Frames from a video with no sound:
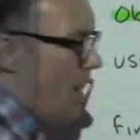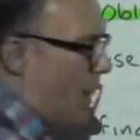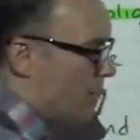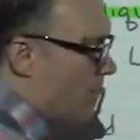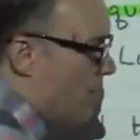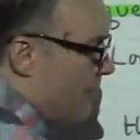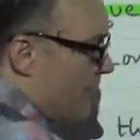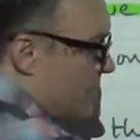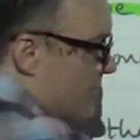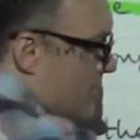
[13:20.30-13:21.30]
our
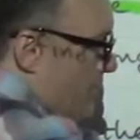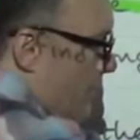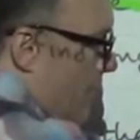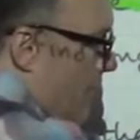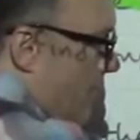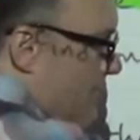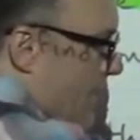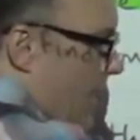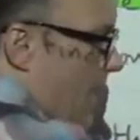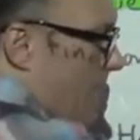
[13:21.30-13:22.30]
coefficients from up on
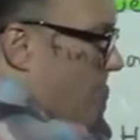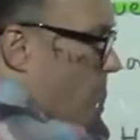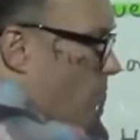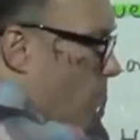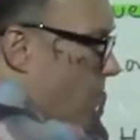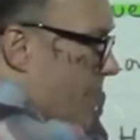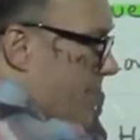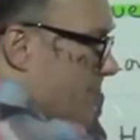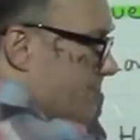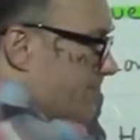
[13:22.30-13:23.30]
top,
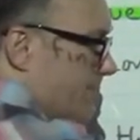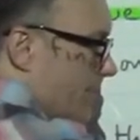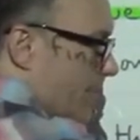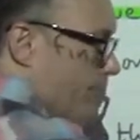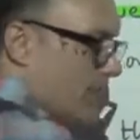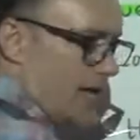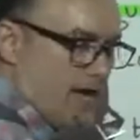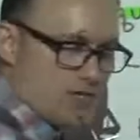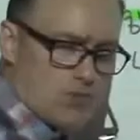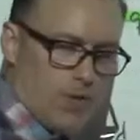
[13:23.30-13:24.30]
1 for the
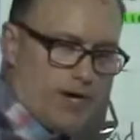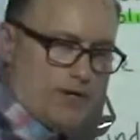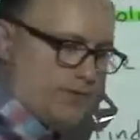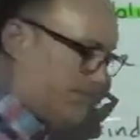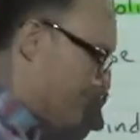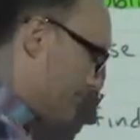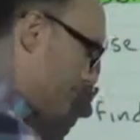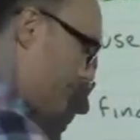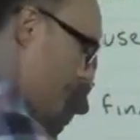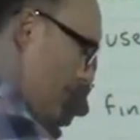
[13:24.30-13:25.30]
x squared,
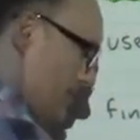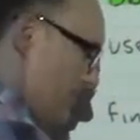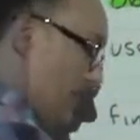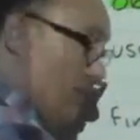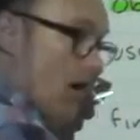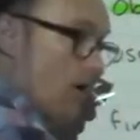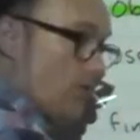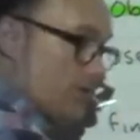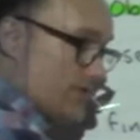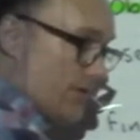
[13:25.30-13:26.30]
0
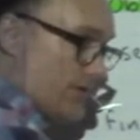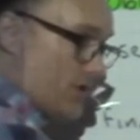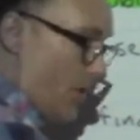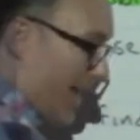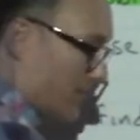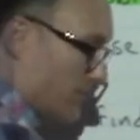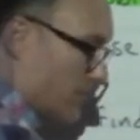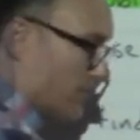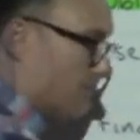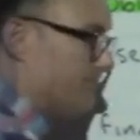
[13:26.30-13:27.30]
because there is no x
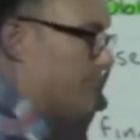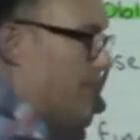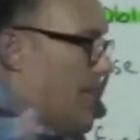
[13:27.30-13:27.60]
term,